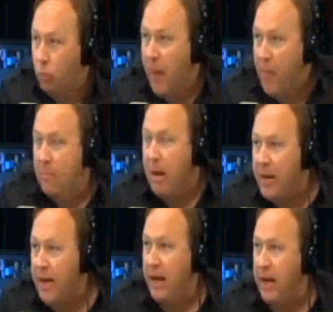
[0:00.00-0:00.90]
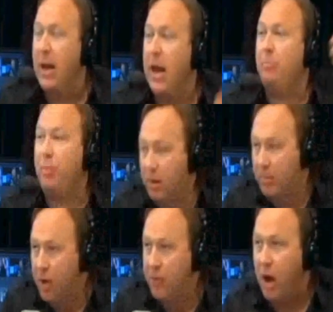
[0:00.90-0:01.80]
to run the money in and
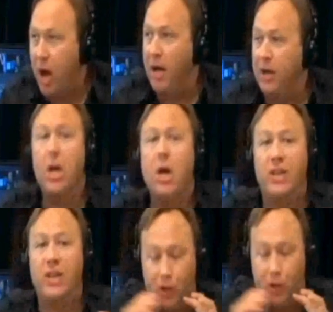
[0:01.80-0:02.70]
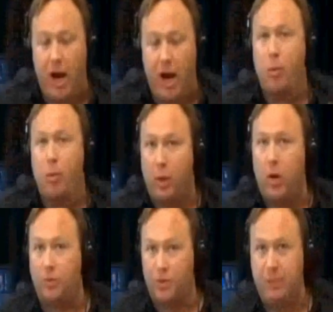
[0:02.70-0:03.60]
put them on drugs because that's shared with the
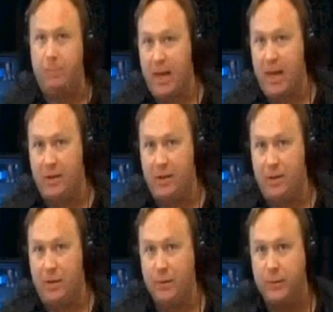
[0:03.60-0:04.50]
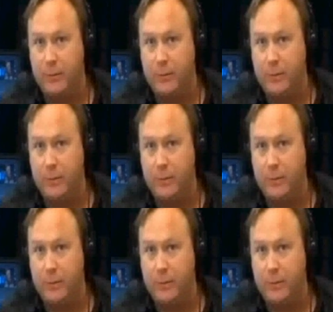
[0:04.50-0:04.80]
local CPS.